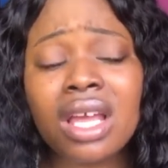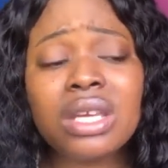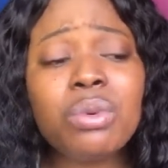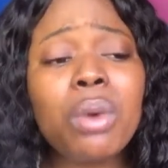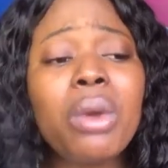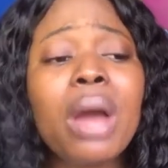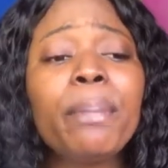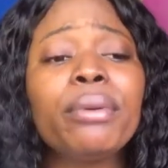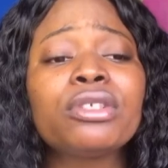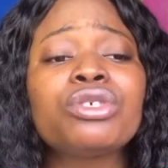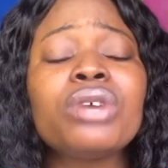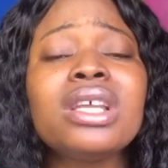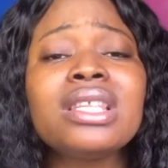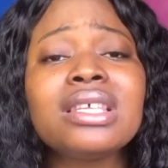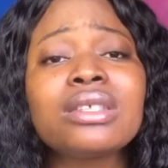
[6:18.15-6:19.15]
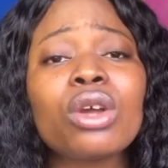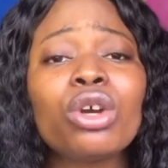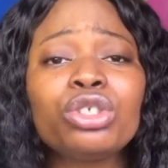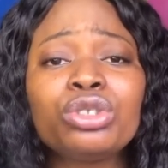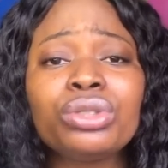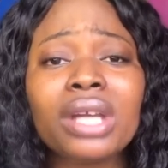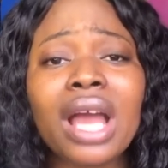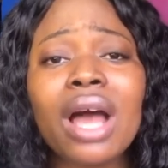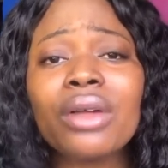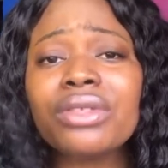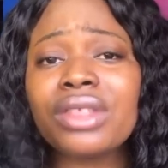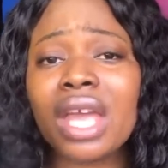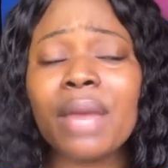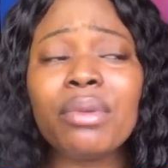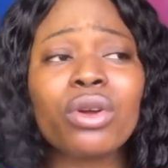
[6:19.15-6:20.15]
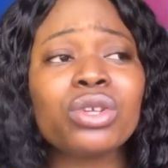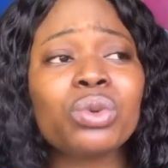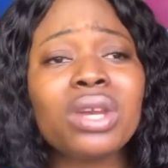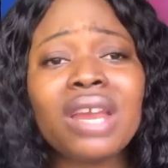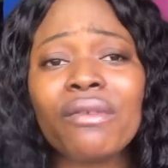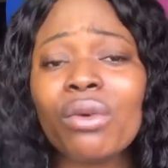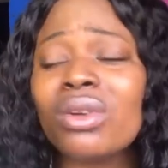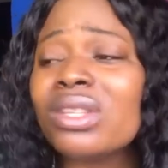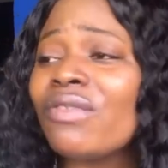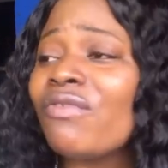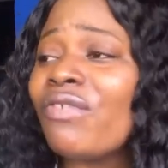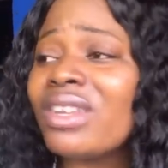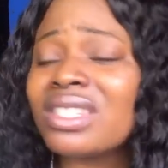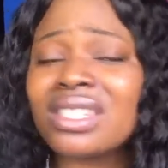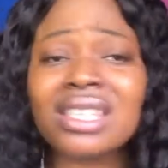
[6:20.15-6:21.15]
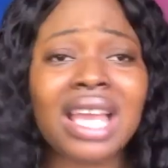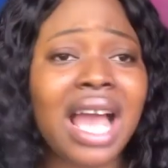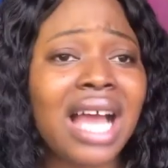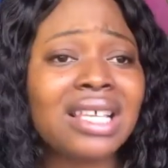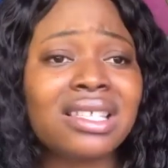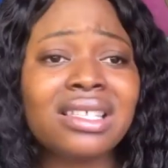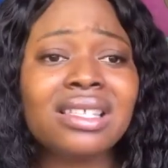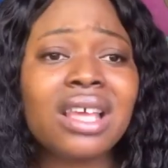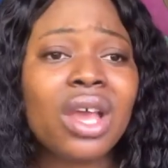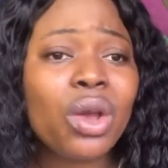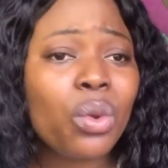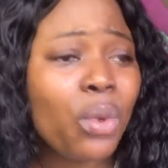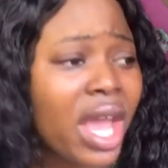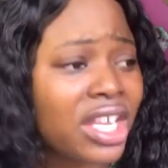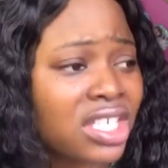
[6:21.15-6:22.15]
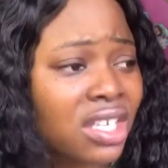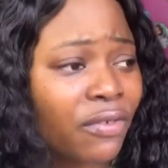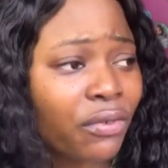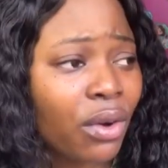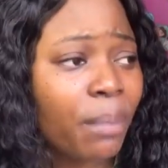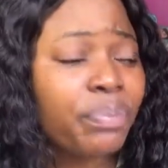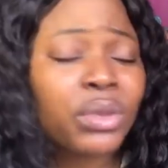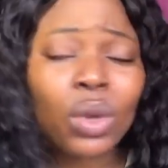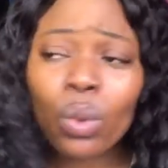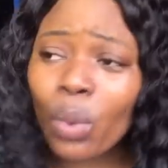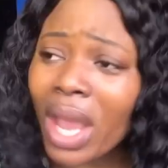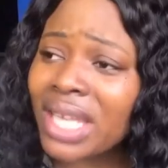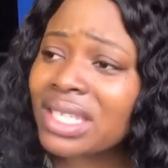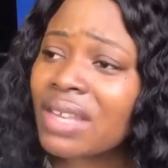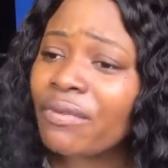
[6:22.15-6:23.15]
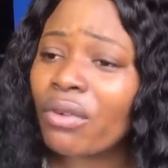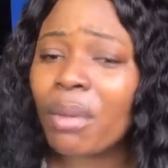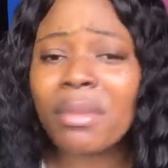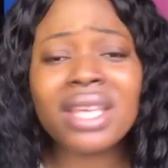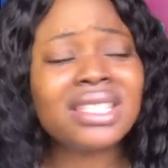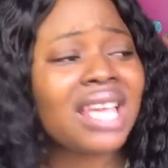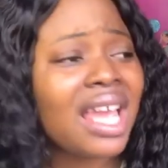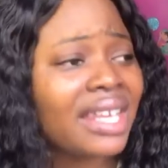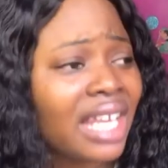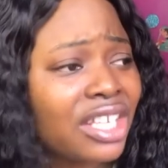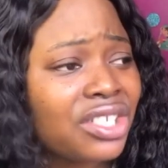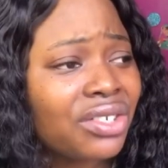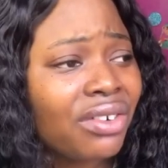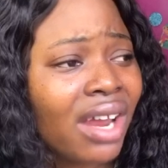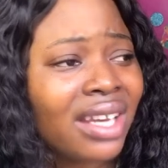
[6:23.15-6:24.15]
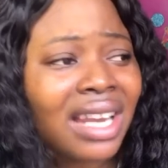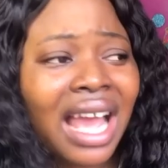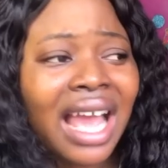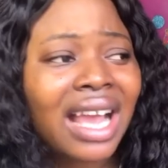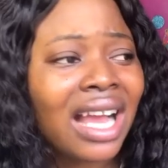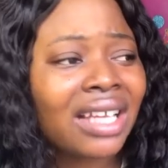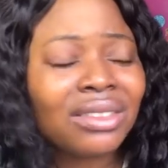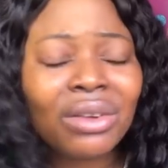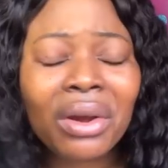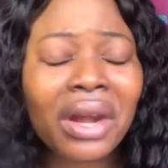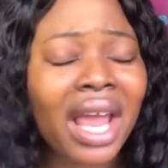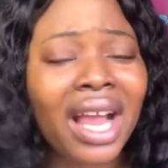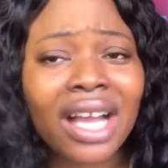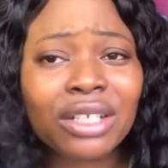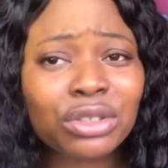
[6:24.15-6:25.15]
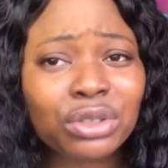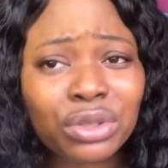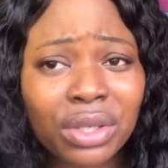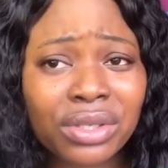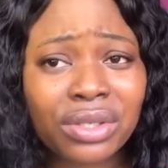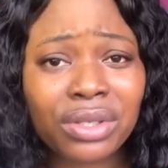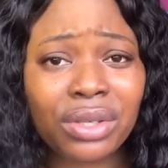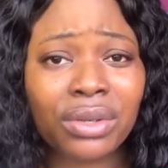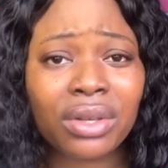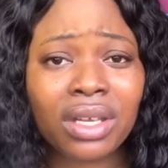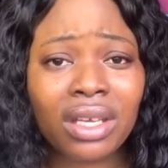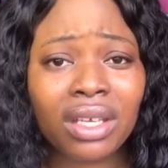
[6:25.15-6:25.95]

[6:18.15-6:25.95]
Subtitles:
The way we are portraying this country out there, because whenever the first thing they ask is, where is she from? Where is he from? Is he a Nigerian? I can't know, and I can't trust you.